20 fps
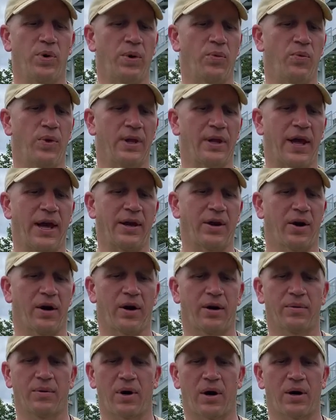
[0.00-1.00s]
we like
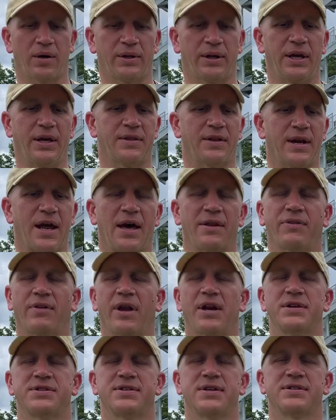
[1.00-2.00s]
our length and
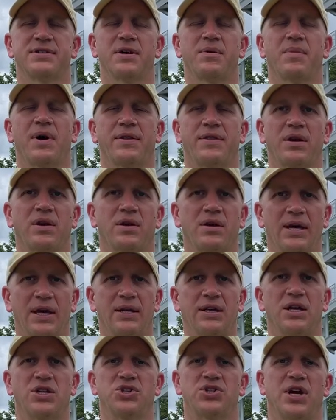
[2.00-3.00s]
athleticism. I think
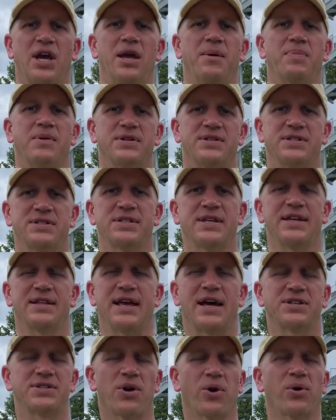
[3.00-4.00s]
getting in shape and seeing
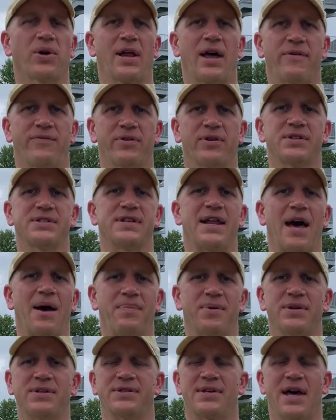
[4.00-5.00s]
that total effort,
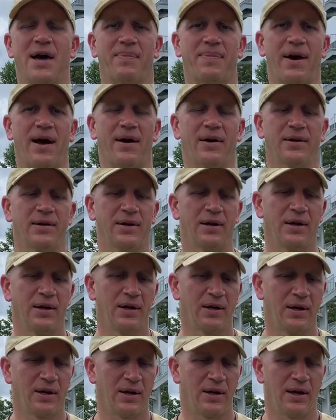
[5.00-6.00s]
snap in, snap out.
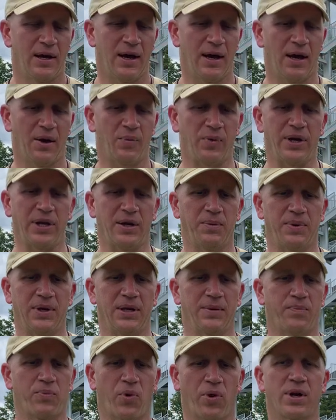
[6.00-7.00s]
We need to be
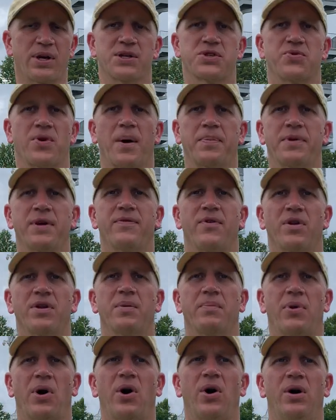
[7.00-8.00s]
more disruptive on
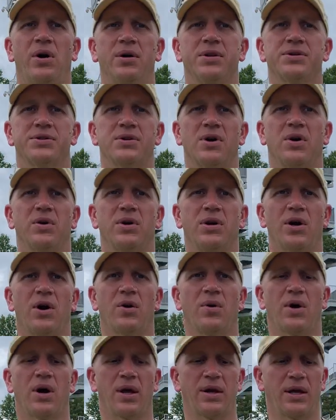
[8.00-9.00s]
the ball. So, you
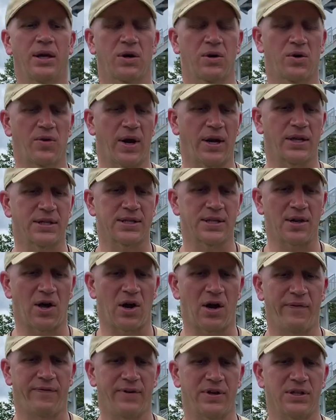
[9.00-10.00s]
know, I think credit to the
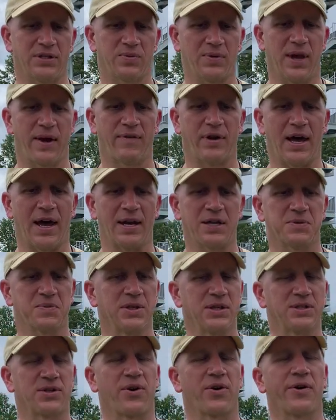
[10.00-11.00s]
offense. We haven't had as
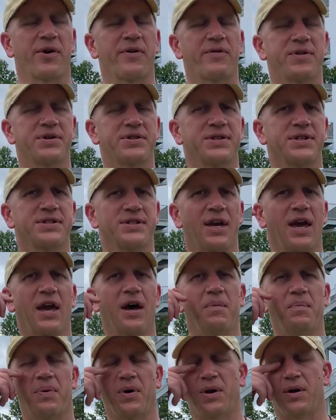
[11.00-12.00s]
many turnovers this
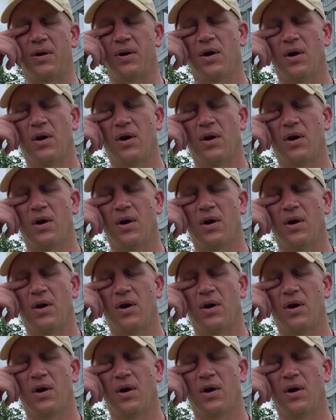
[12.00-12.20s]
camp, but